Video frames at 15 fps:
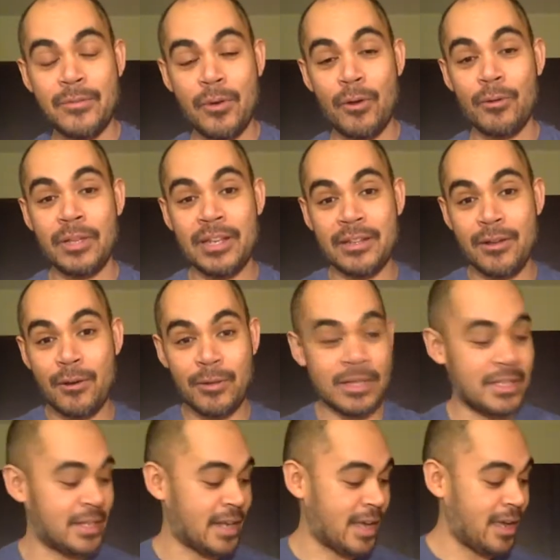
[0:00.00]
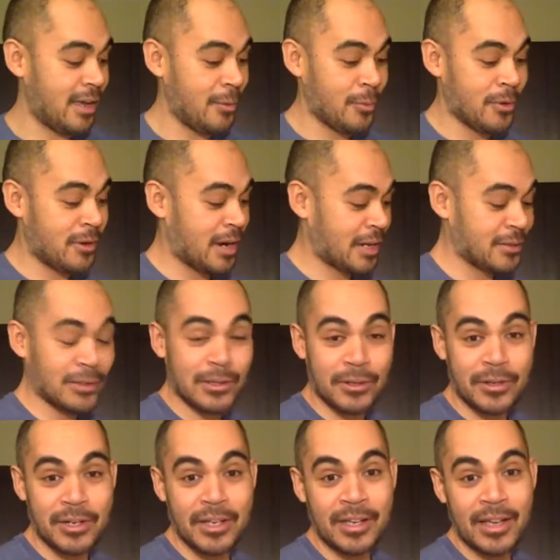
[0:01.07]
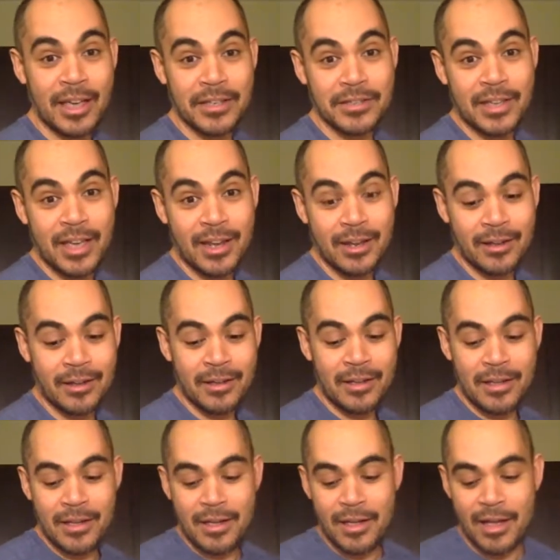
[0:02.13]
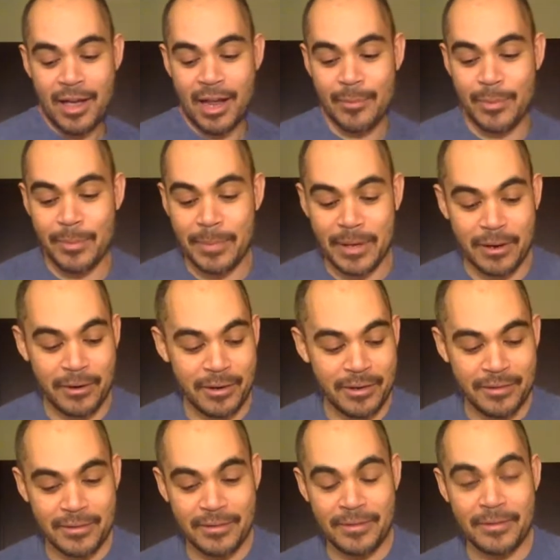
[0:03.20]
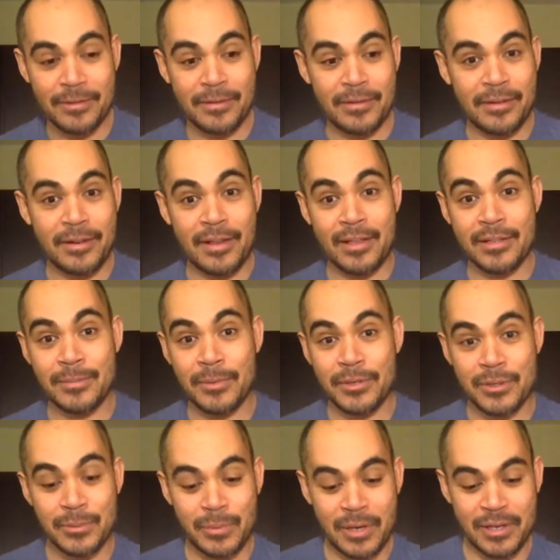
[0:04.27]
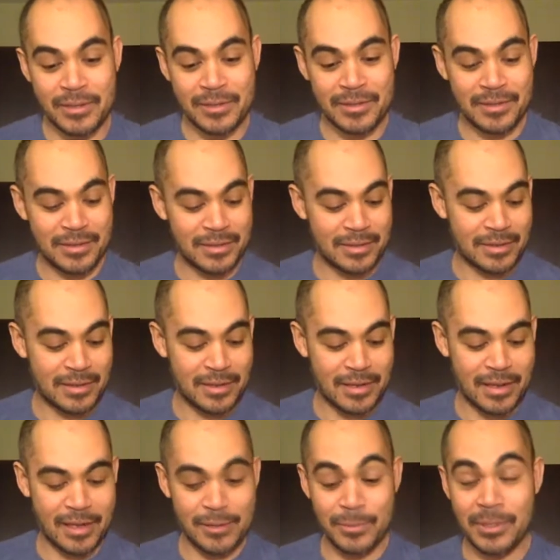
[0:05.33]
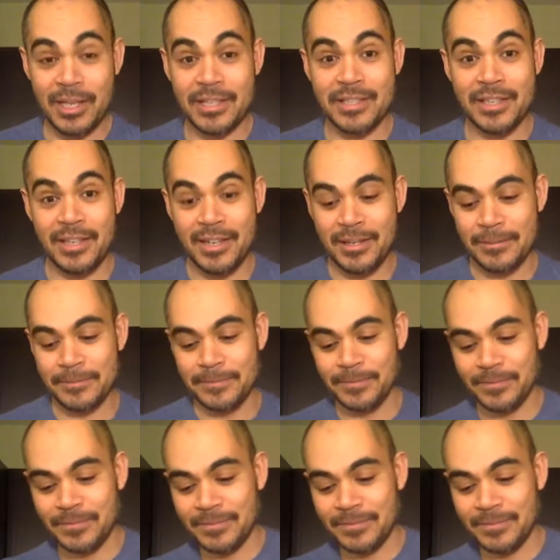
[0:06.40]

only today we're actually learning how to prepare it as much as we like to eat it.